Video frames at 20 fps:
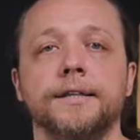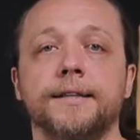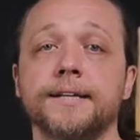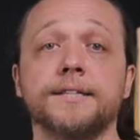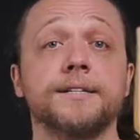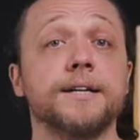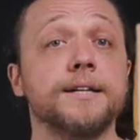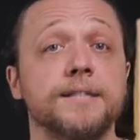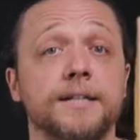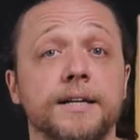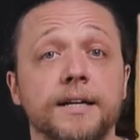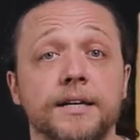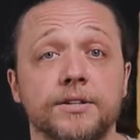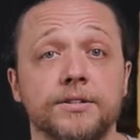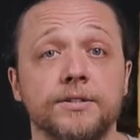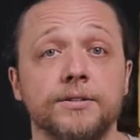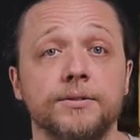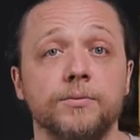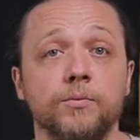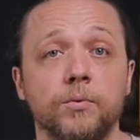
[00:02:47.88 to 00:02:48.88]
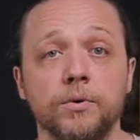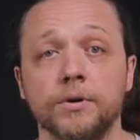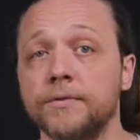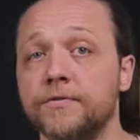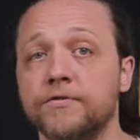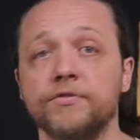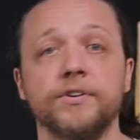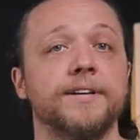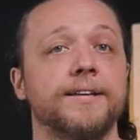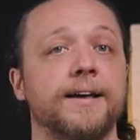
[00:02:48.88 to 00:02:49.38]
that's because it is. We're
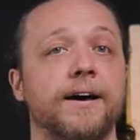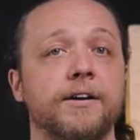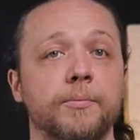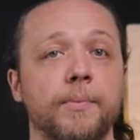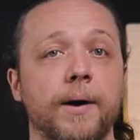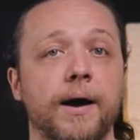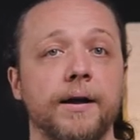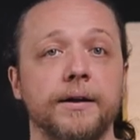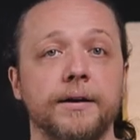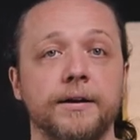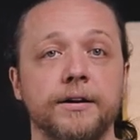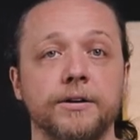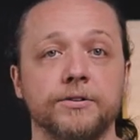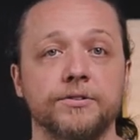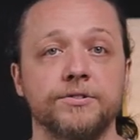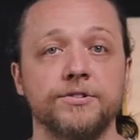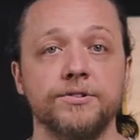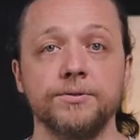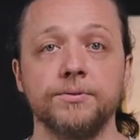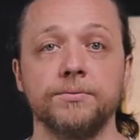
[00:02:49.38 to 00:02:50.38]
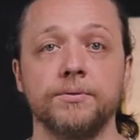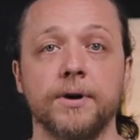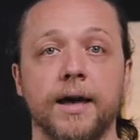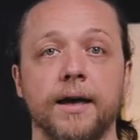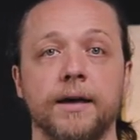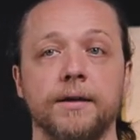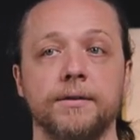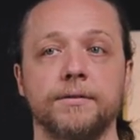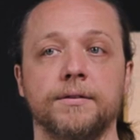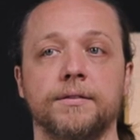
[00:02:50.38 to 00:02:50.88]
freaked out about it here too,
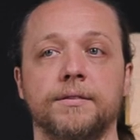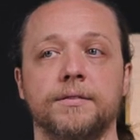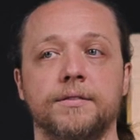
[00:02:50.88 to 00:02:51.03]
and